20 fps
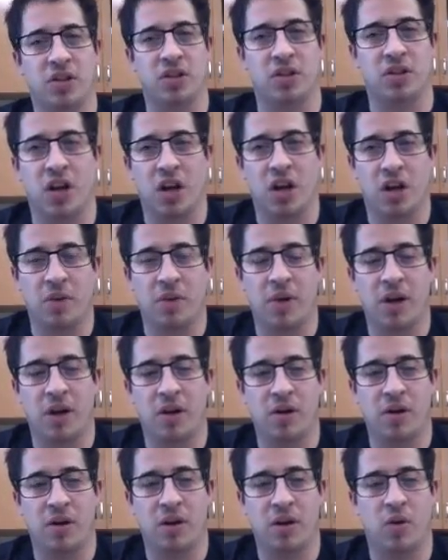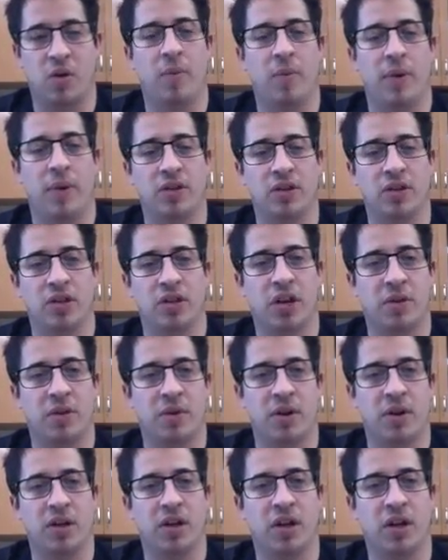talk about
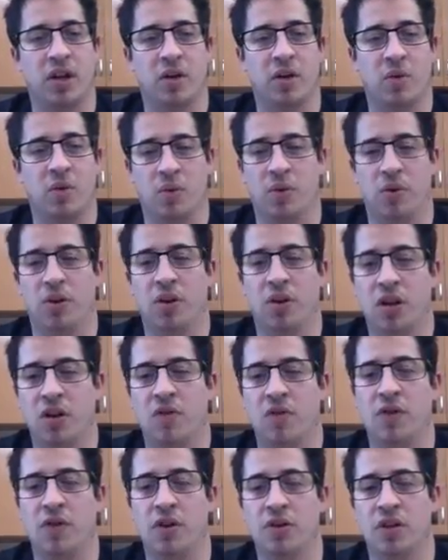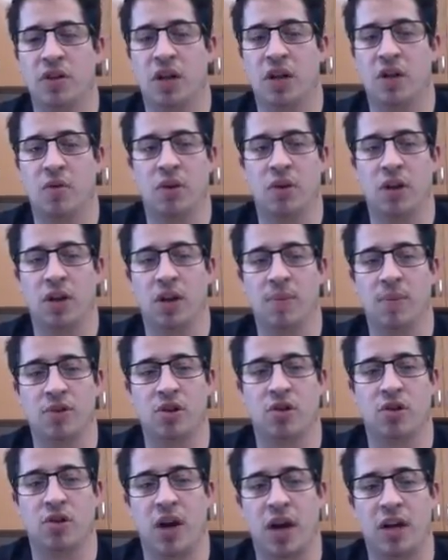can get really confusing and really
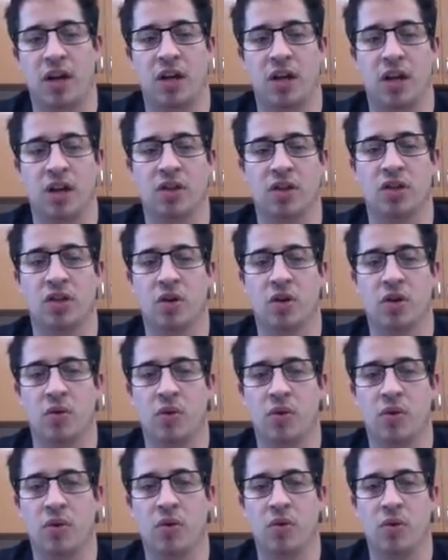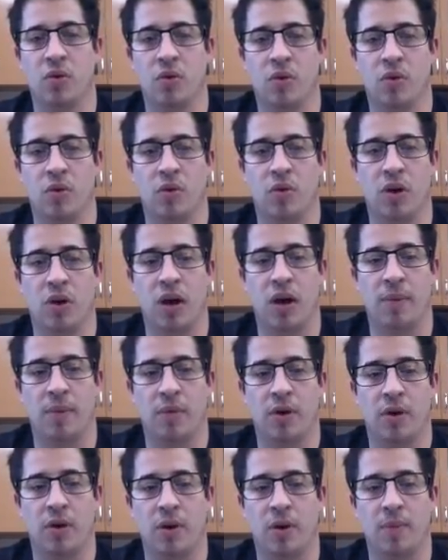abstract. And so I'm
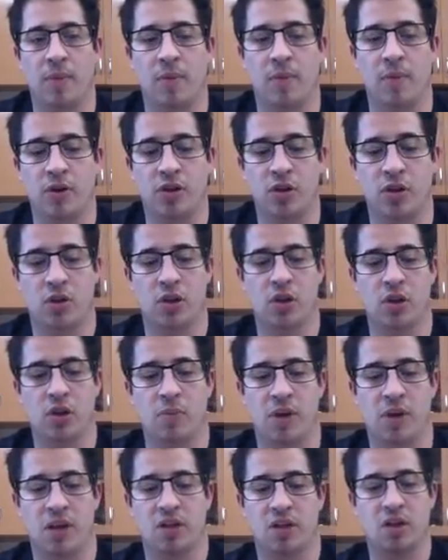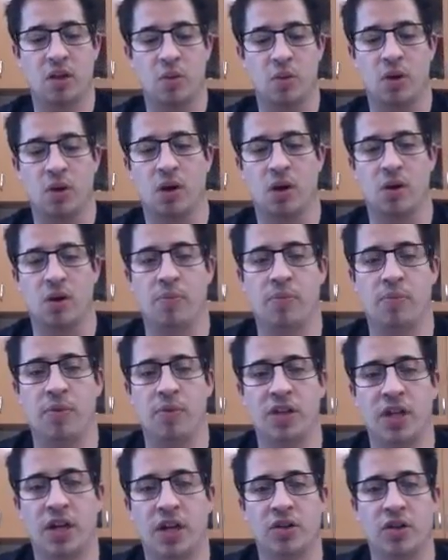going to be showing you basically what are
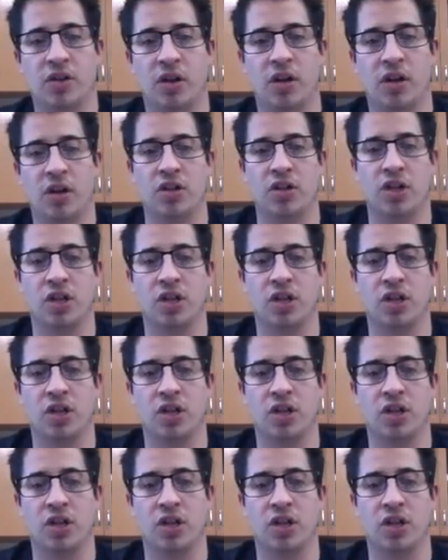potential energy